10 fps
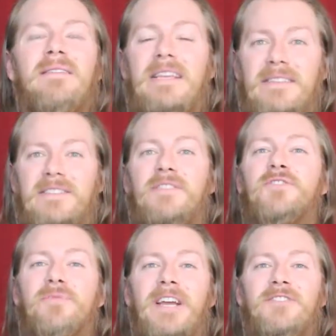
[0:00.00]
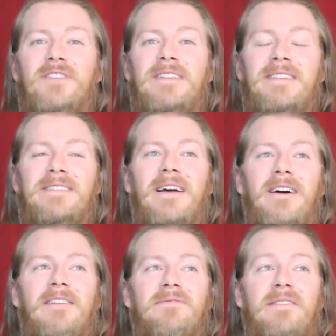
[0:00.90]
these situations
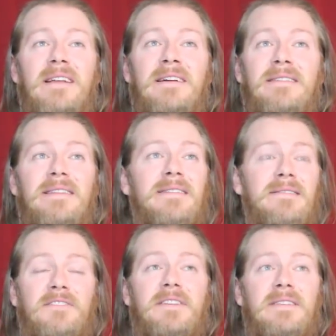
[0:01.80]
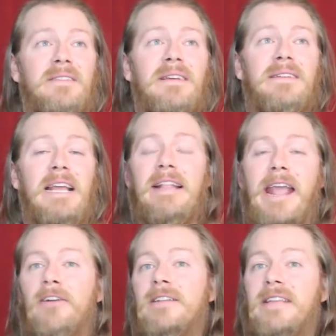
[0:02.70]
of uh, just
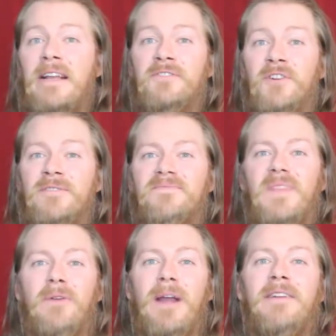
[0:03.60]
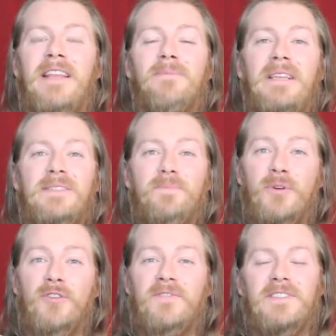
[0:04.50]
inherent danger around them, these
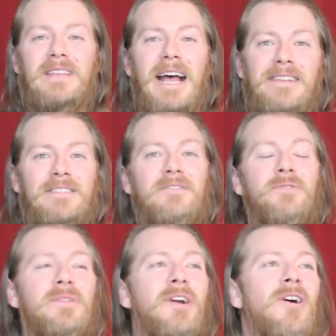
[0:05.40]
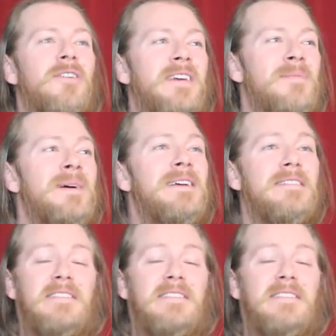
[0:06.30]
poofs, as you would call them.